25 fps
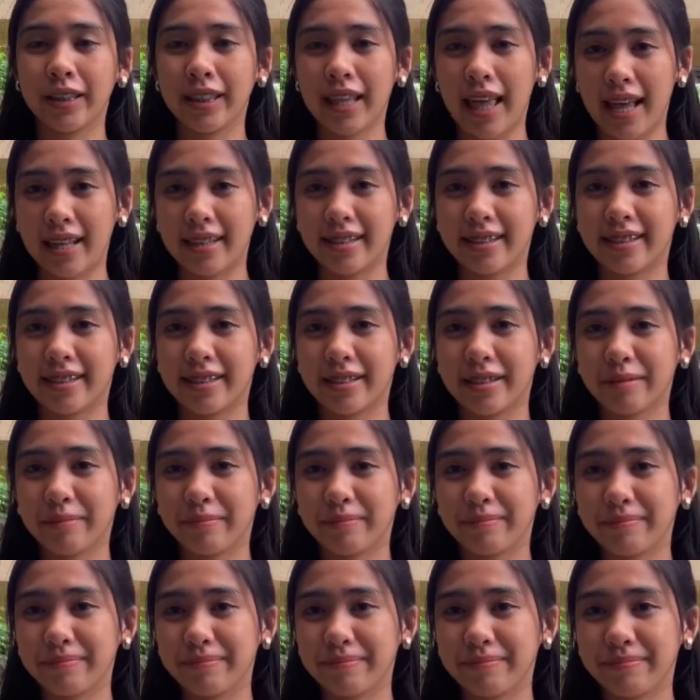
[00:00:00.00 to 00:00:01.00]
lands.
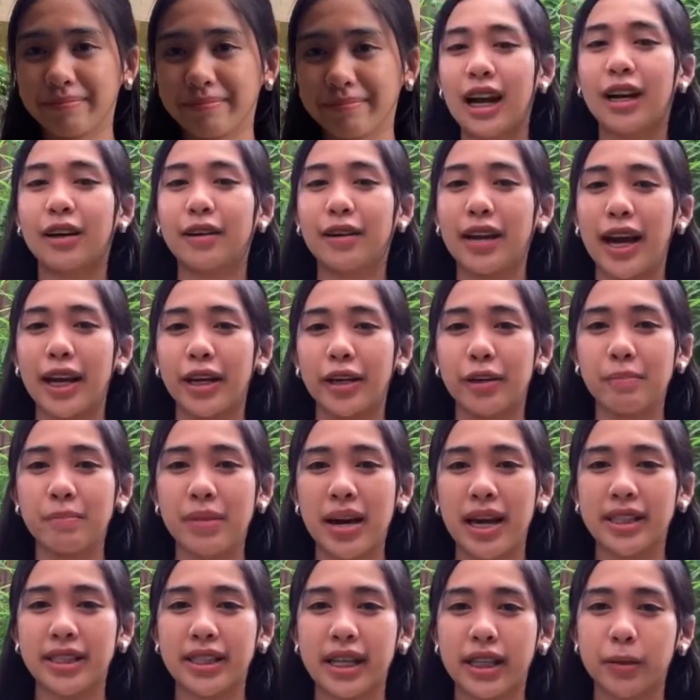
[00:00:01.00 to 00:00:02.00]

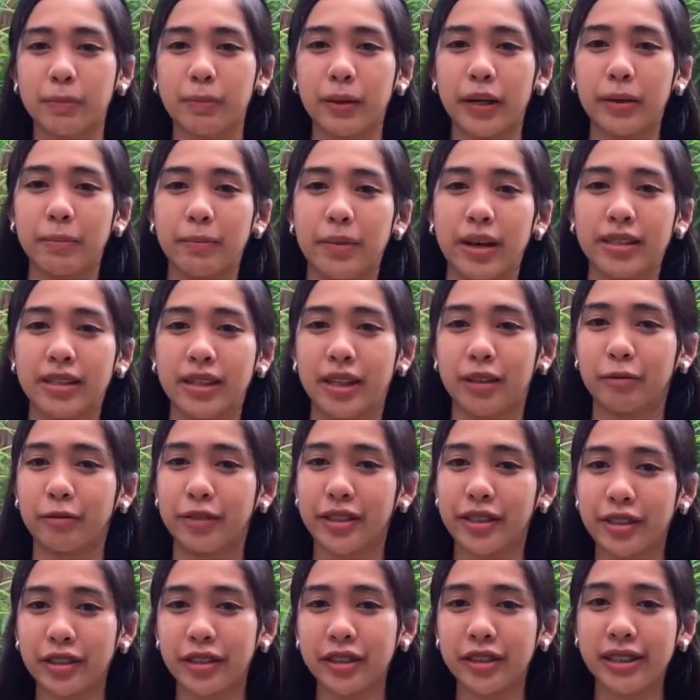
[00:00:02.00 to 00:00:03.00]
Randomized experimental
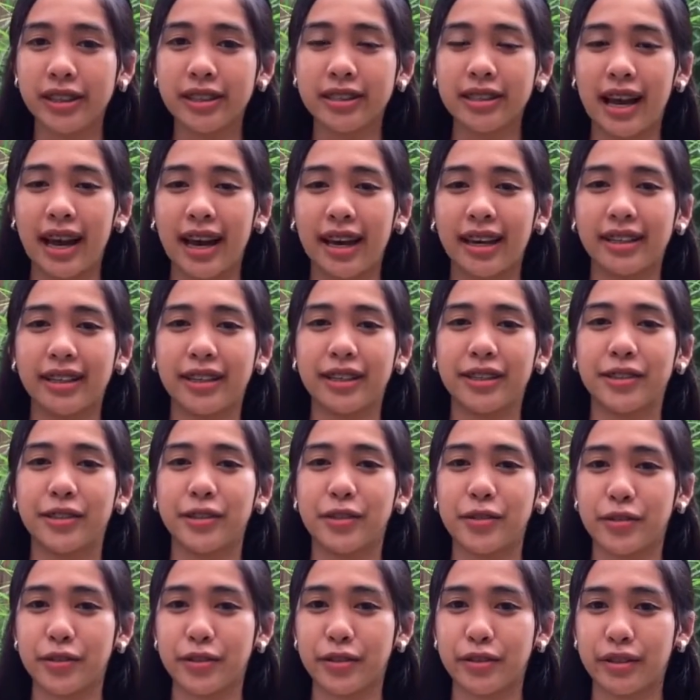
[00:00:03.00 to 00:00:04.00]
research design is
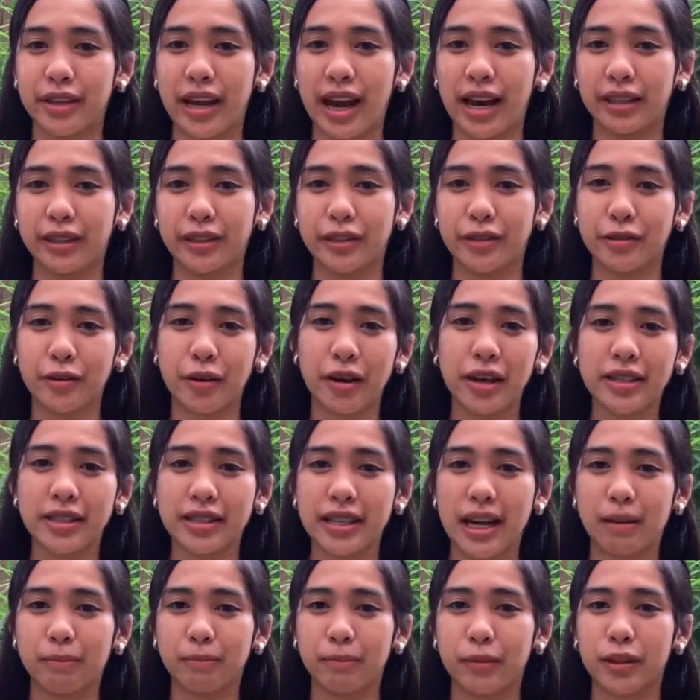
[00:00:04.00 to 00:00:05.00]
used to gather soil
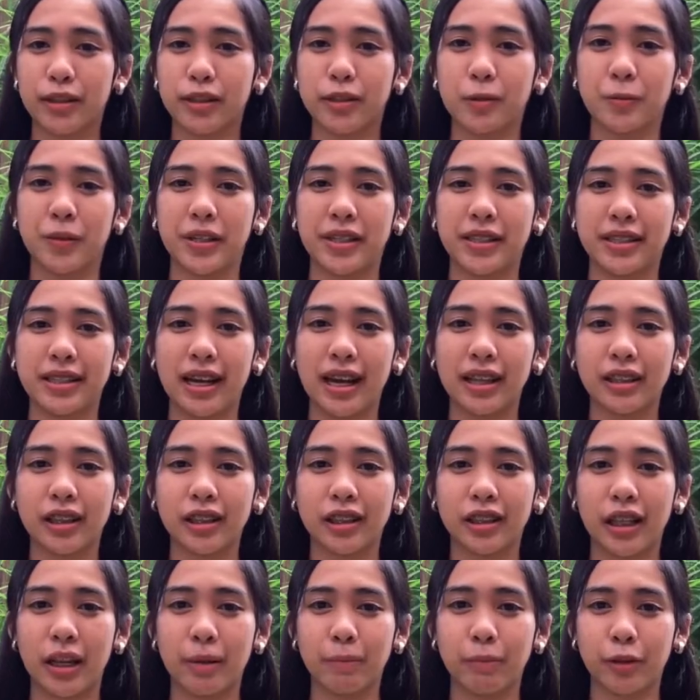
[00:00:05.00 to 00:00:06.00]
samples with
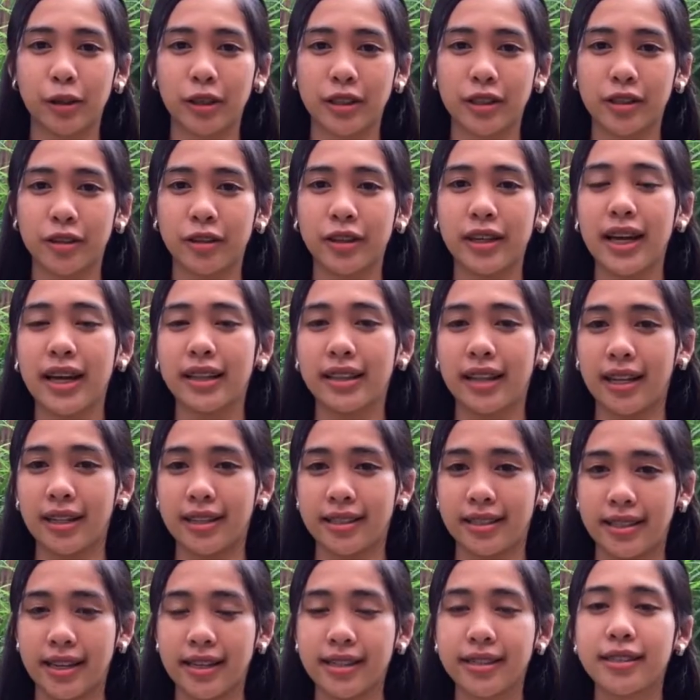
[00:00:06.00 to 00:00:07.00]
standard laboratory
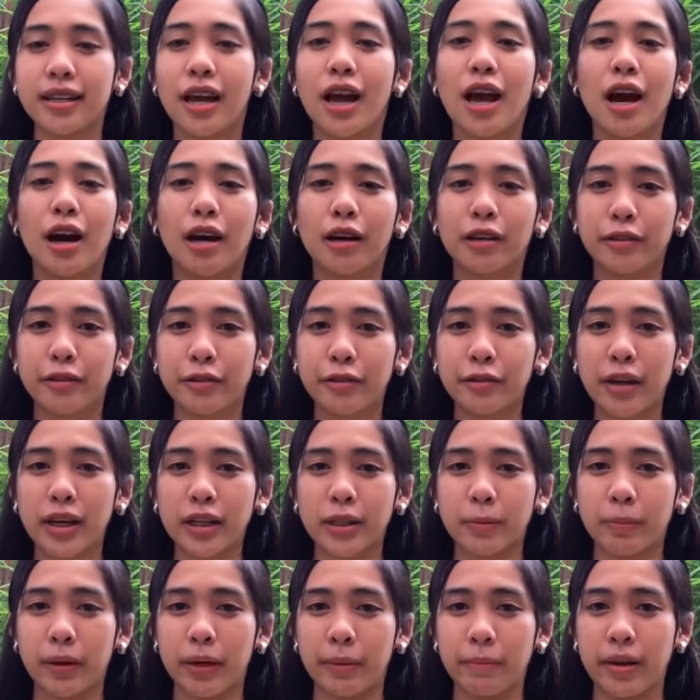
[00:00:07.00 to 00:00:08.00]
analysis on 2
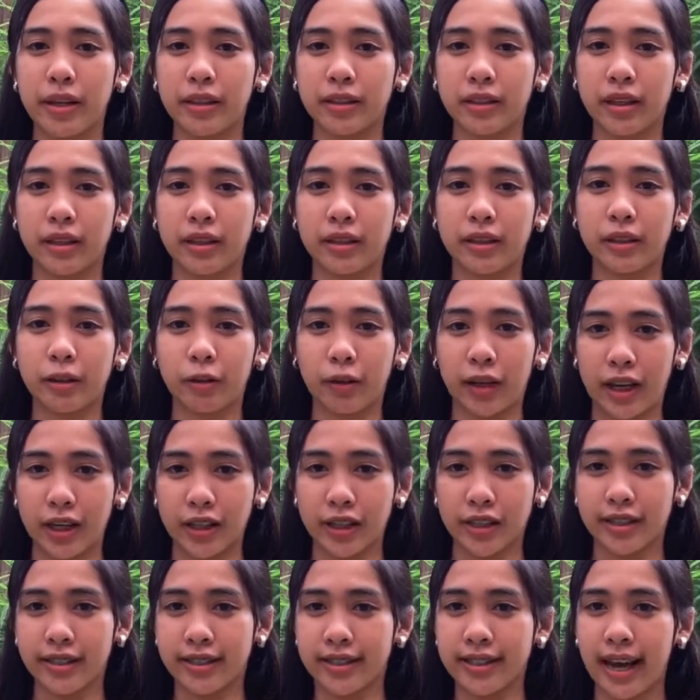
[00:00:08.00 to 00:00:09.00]
experimental
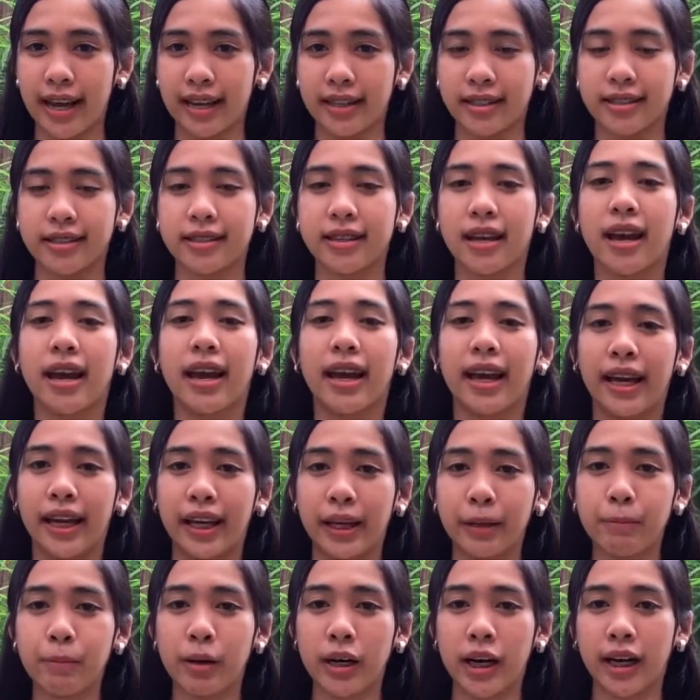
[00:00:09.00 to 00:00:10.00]
location sites,
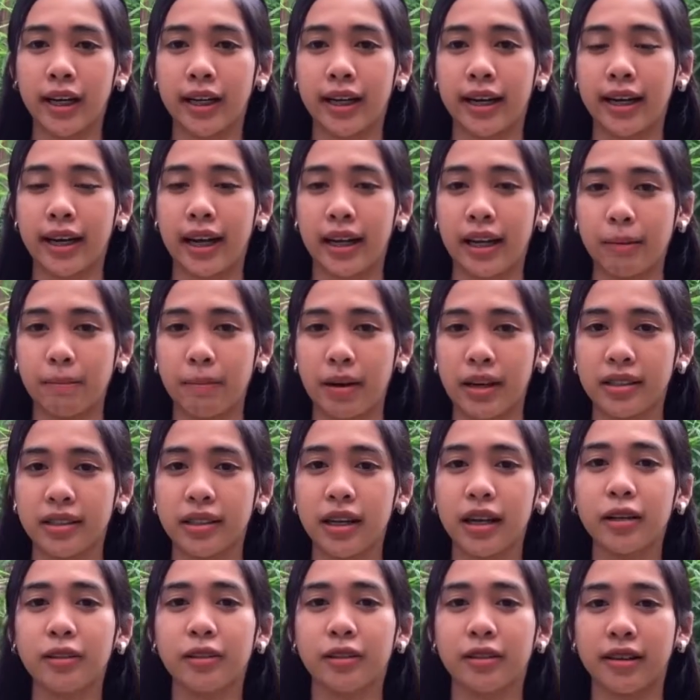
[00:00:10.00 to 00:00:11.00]
A. Barangay
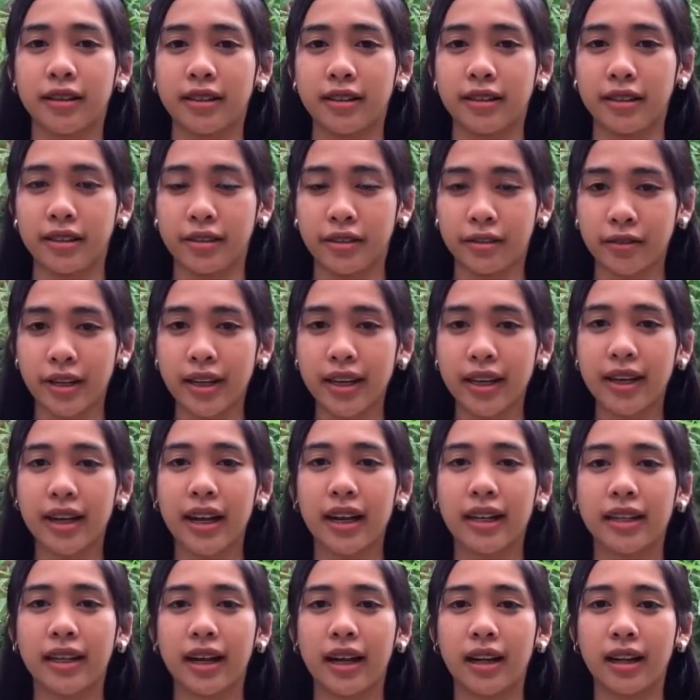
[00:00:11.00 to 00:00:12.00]
Calabasa, Quran District, and